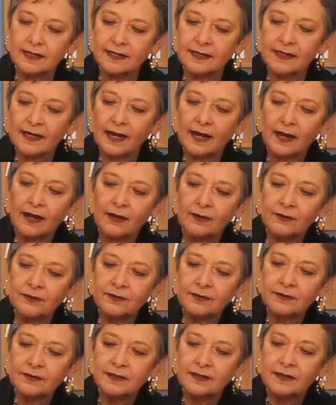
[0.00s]
it
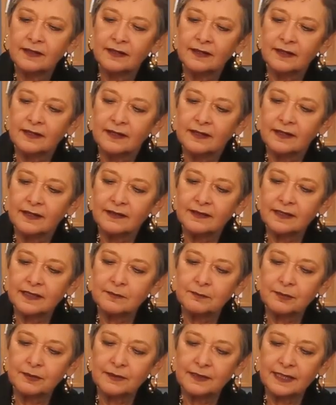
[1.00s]
down, and
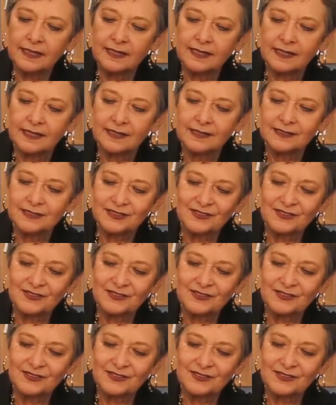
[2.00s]
then pleating it